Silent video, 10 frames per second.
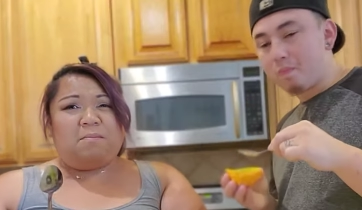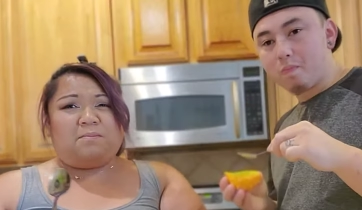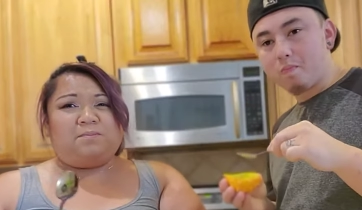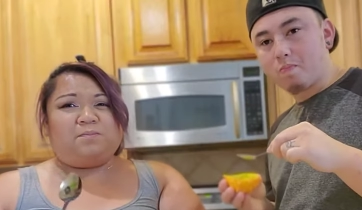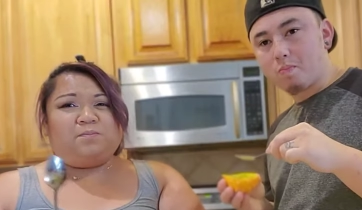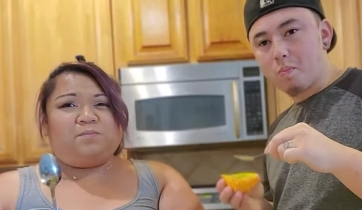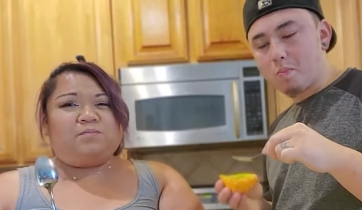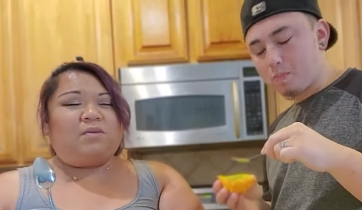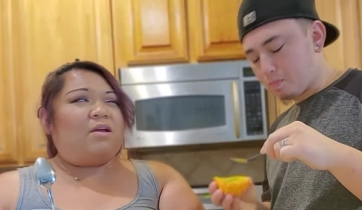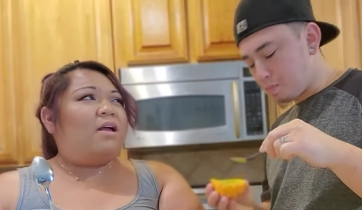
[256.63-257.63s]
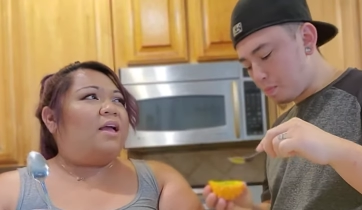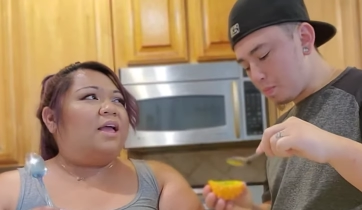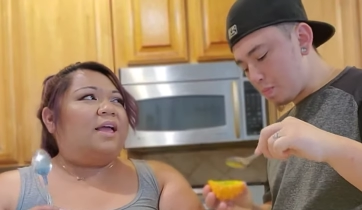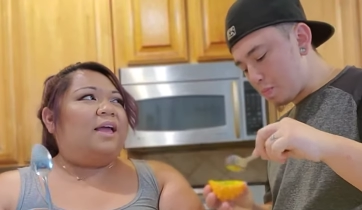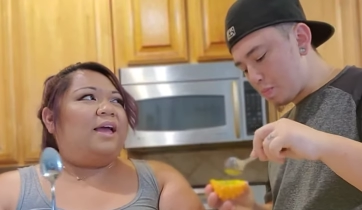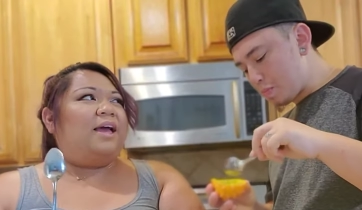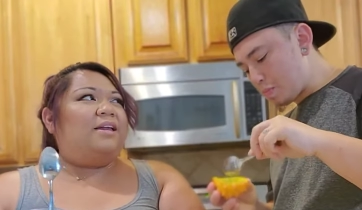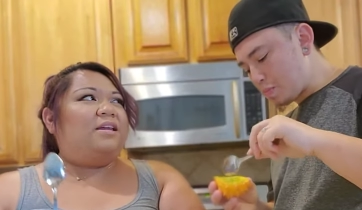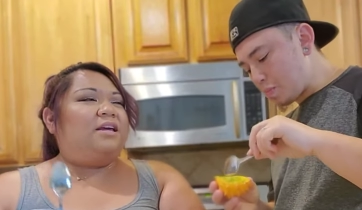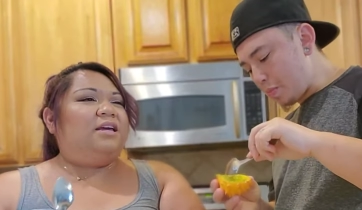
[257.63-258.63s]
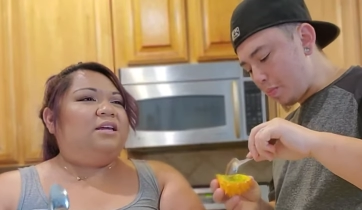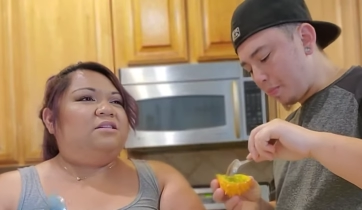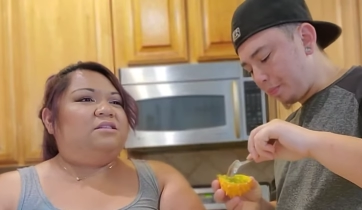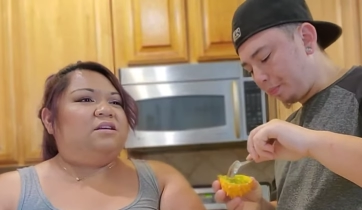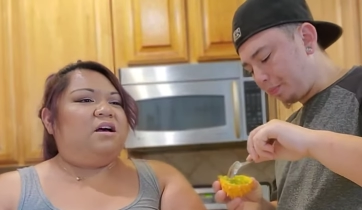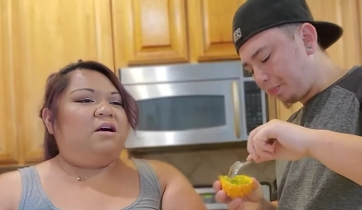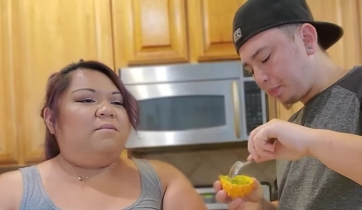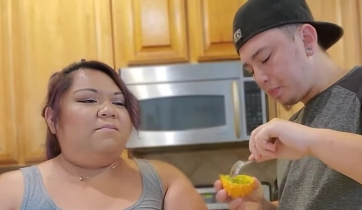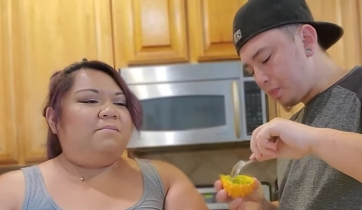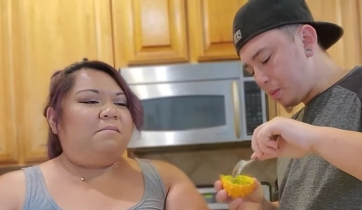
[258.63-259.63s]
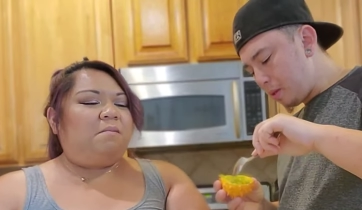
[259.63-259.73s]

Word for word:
Speaker 1: hmm And it's um